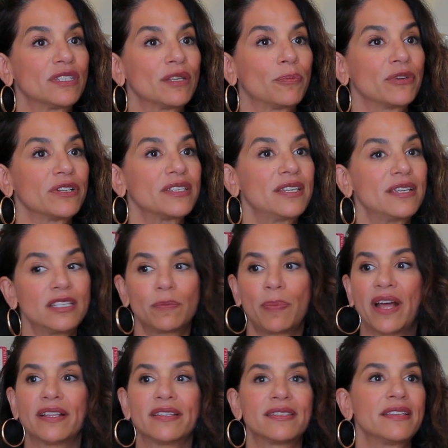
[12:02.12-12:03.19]
to persist,
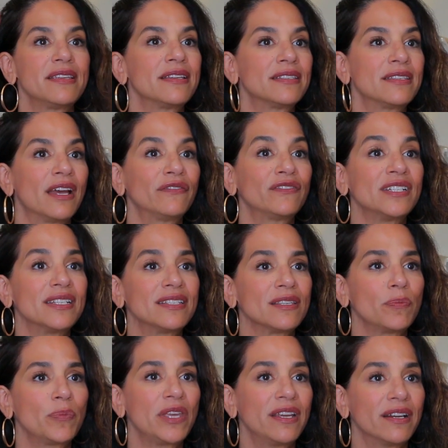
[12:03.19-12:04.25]
Palestinians have to
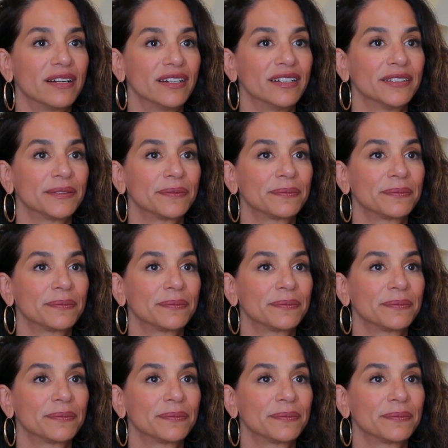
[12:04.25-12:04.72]
disappear.